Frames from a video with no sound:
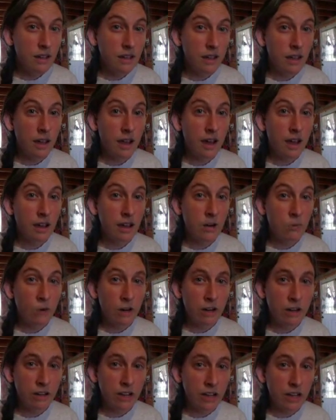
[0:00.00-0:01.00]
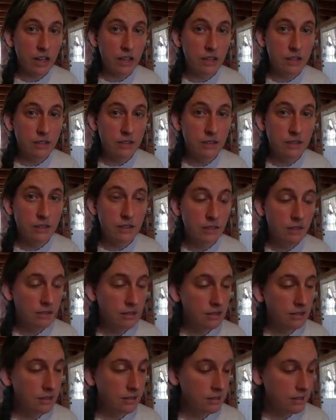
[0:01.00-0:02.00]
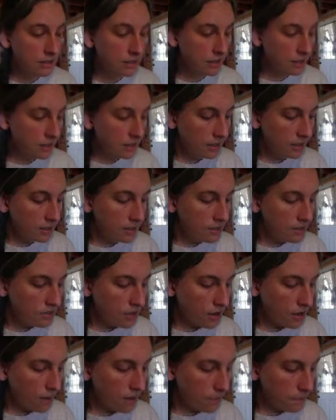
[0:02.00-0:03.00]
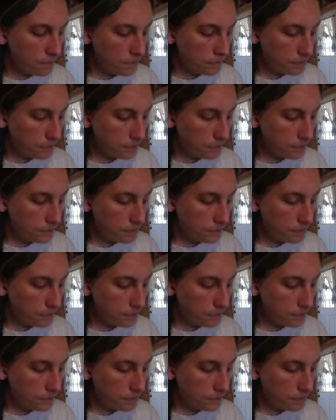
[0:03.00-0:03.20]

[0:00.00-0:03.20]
and I can wear it again. So,